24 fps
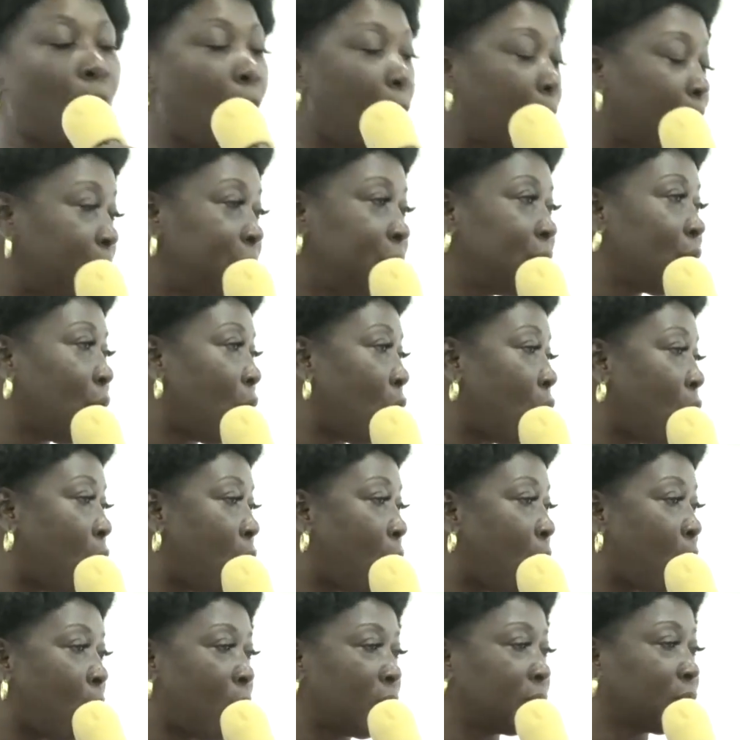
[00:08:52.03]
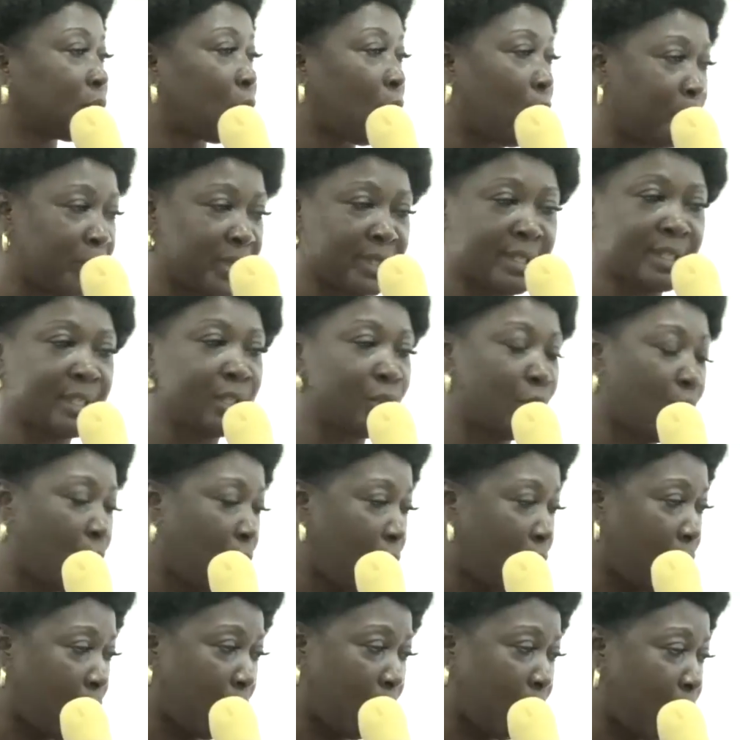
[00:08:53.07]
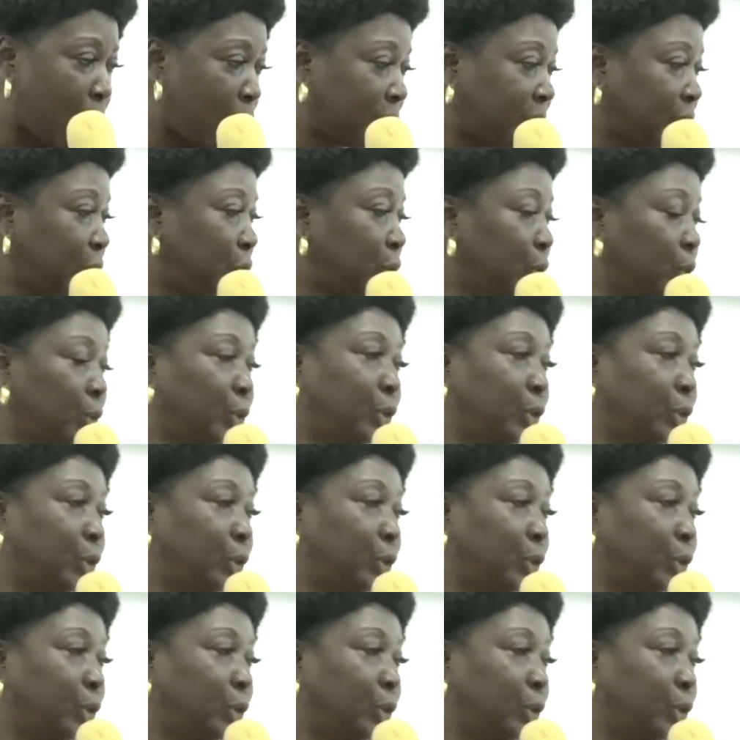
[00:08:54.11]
company or one committee or one